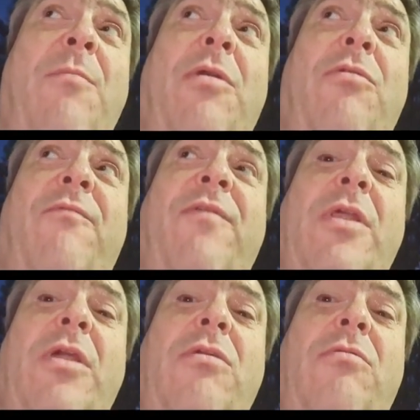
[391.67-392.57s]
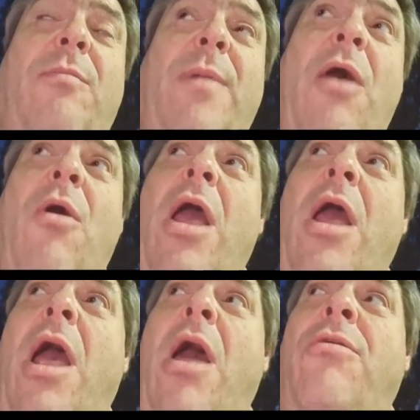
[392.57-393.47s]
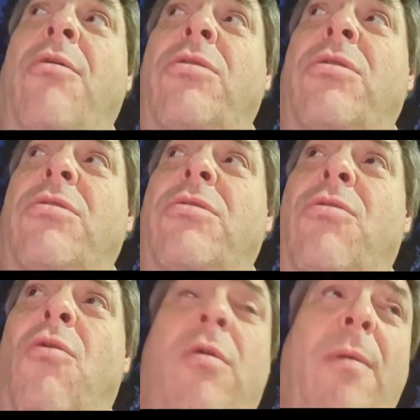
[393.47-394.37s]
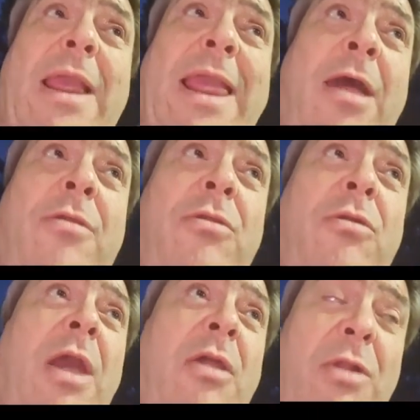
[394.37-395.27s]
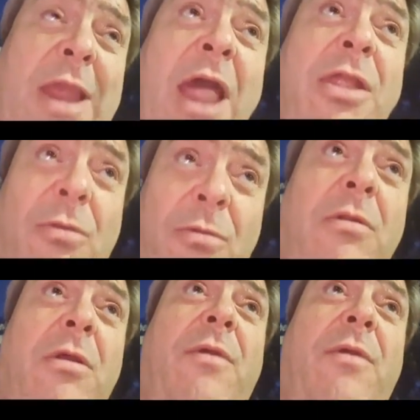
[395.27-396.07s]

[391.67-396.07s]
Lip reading: And there's one of these issues about, so talk about Castle, Newcastle Castle.